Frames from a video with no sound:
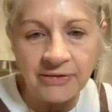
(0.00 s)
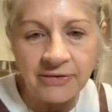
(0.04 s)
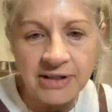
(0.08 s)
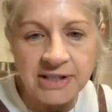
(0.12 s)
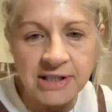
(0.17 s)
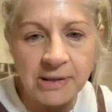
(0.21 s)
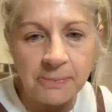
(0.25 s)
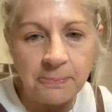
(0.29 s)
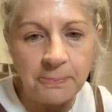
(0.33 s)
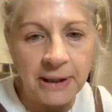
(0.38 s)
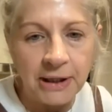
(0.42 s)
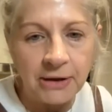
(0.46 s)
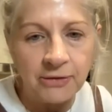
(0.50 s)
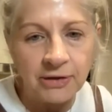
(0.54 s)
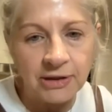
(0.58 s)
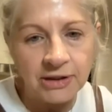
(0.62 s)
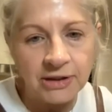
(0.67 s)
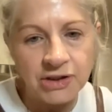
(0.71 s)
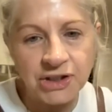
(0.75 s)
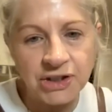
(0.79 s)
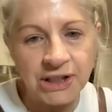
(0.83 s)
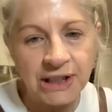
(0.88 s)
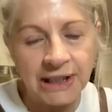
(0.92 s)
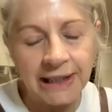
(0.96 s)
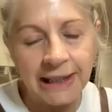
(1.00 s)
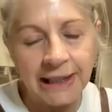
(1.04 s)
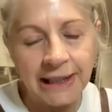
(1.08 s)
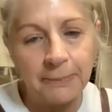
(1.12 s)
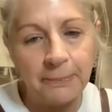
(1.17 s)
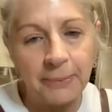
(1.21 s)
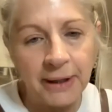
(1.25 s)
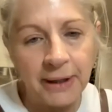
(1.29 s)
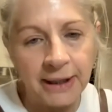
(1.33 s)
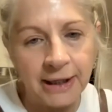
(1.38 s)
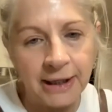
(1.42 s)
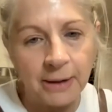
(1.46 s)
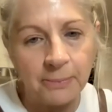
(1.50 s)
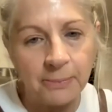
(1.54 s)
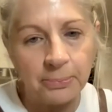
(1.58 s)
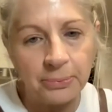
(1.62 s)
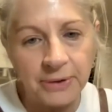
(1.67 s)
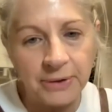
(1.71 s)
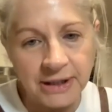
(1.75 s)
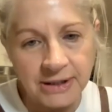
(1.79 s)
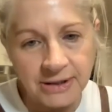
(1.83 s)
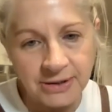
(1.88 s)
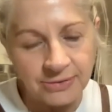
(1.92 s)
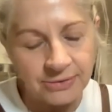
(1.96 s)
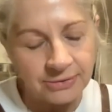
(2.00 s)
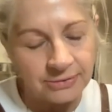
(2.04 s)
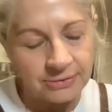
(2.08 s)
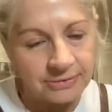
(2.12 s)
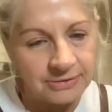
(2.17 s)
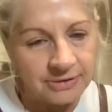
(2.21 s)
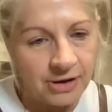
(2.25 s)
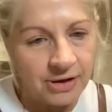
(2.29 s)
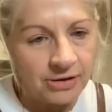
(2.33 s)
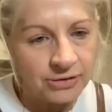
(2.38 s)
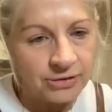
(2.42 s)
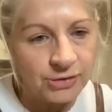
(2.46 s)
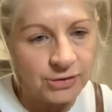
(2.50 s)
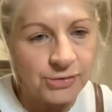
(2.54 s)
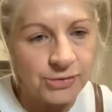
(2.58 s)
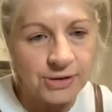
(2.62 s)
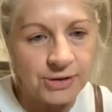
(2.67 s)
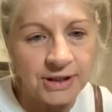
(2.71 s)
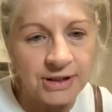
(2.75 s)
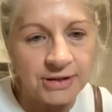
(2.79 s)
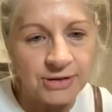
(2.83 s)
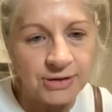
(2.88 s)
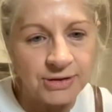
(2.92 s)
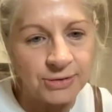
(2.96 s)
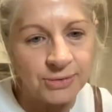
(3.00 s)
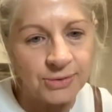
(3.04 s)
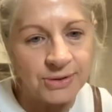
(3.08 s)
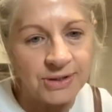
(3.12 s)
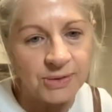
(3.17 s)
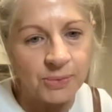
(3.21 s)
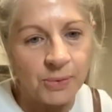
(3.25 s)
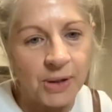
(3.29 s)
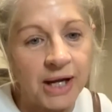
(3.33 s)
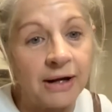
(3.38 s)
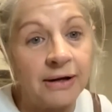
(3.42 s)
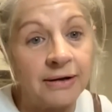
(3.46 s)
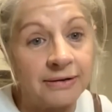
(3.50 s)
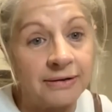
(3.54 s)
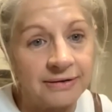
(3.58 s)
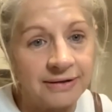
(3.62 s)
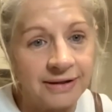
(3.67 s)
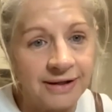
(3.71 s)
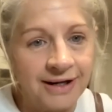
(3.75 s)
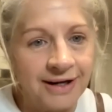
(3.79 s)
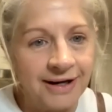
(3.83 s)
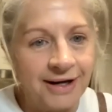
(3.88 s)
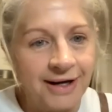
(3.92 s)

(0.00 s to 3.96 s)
There's a beer and chili peanut brittle on Cookie Doo as well,